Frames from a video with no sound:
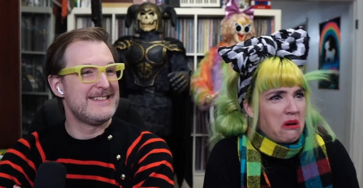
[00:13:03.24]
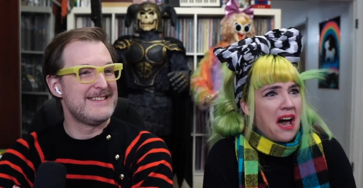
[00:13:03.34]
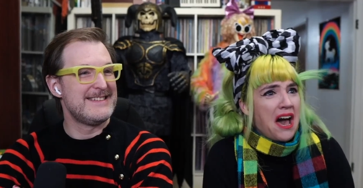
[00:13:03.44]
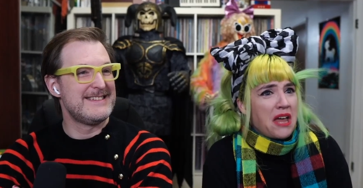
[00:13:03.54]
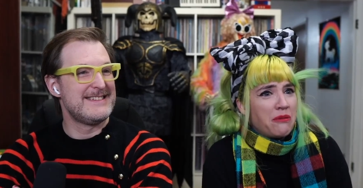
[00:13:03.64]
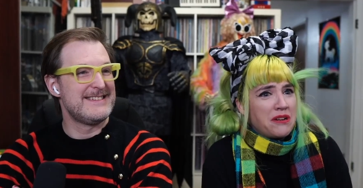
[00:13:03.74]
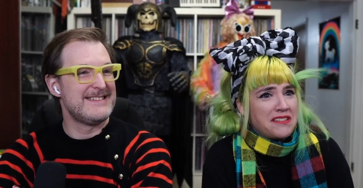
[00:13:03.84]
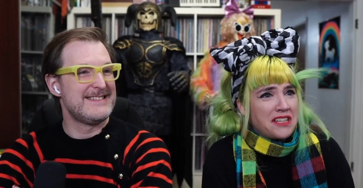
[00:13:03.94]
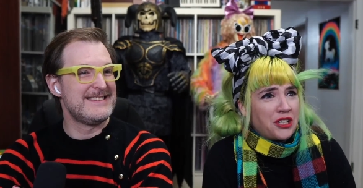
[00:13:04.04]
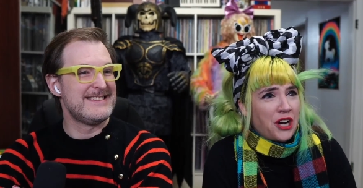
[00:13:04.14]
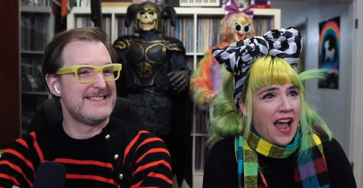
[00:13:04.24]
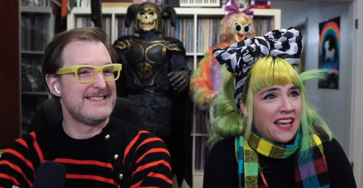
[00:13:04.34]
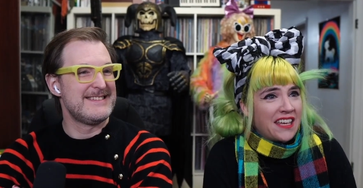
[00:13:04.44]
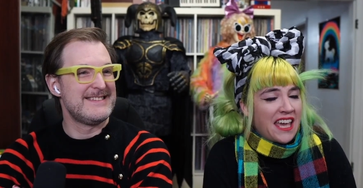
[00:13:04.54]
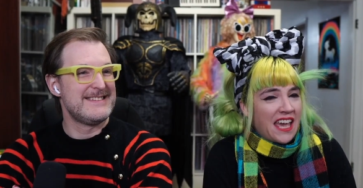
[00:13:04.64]
Speaker 1: god, what is he
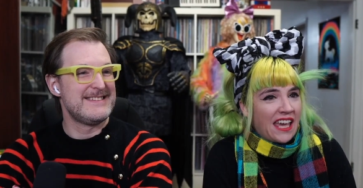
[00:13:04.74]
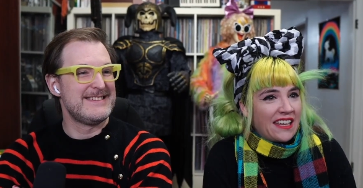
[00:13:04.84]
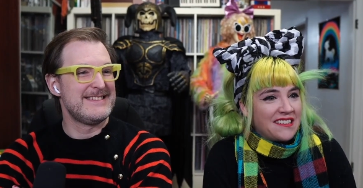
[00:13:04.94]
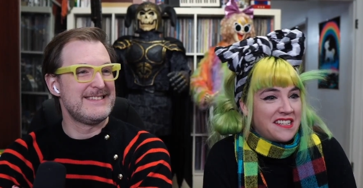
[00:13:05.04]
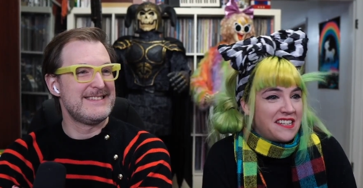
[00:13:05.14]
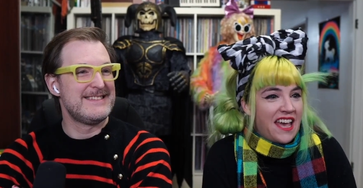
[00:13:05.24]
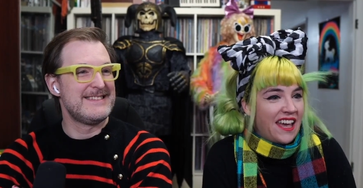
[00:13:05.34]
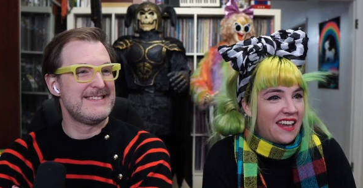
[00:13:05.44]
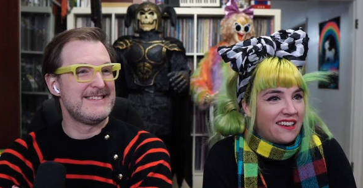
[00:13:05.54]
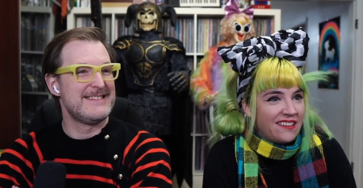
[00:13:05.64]
cracking? Is he dead?